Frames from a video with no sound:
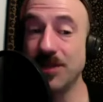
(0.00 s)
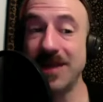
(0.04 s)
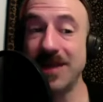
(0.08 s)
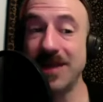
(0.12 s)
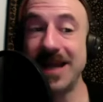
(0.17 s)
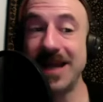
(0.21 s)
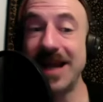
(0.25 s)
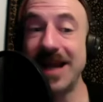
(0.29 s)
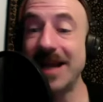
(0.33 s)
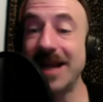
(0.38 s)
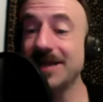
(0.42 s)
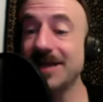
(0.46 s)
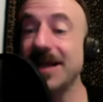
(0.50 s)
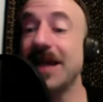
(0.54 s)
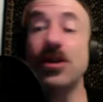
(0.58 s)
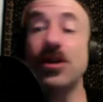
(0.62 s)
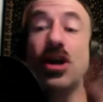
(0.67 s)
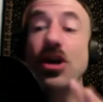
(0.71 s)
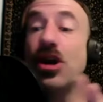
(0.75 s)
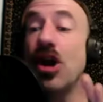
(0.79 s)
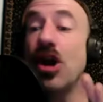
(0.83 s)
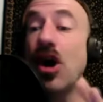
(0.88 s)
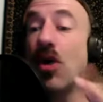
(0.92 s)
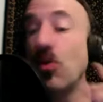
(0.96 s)
it and it's like no
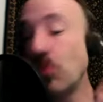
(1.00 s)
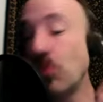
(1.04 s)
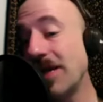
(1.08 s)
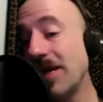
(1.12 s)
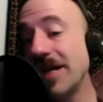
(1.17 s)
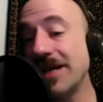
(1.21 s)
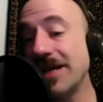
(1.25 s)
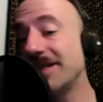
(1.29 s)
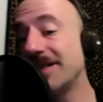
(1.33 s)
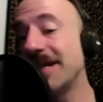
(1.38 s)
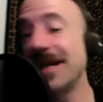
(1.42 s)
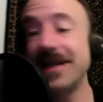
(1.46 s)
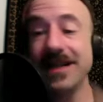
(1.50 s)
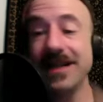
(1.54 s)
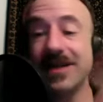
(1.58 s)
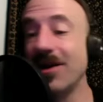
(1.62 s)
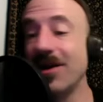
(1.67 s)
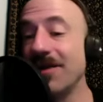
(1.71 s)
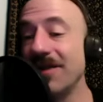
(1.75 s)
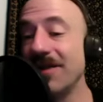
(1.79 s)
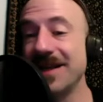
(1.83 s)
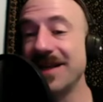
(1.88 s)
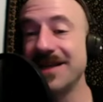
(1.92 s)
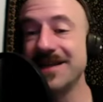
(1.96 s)
no no we intended
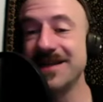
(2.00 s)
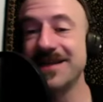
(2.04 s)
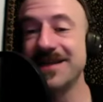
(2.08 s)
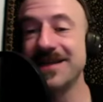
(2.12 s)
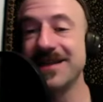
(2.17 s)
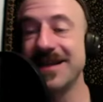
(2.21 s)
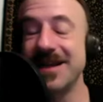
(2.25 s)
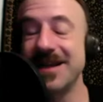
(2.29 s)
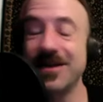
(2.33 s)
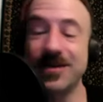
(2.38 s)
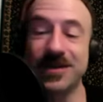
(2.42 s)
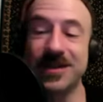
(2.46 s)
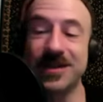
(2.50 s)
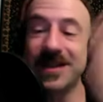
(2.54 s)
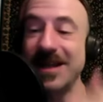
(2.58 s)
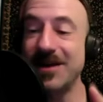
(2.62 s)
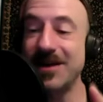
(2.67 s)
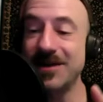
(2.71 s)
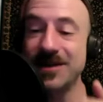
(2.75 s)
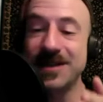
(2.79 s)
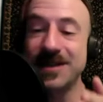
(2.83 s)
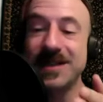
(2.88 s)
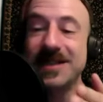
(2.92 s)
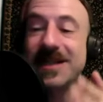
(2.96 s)
all this here's the
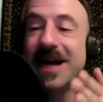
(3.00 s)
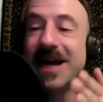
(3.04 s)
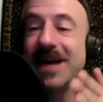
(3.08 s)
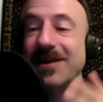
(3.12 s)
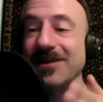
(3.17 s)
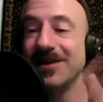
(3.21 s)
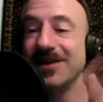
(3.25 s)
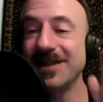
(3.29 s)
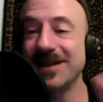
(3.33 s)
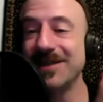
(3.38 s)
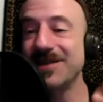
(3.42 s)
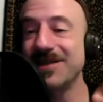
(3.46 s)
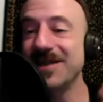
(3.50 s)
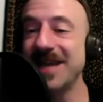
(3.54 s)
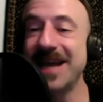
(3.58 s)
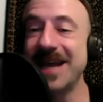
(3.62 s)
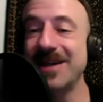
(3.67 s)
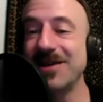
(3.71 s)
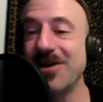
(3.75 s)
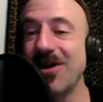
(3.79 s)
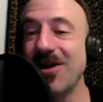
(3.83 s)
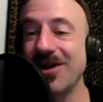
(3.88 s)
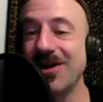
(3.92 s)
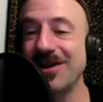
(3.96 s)
here's the title here's the
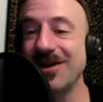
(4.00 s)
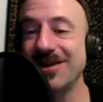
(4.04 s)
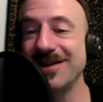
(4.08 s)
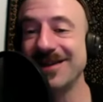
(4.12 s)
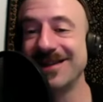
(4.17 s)
end card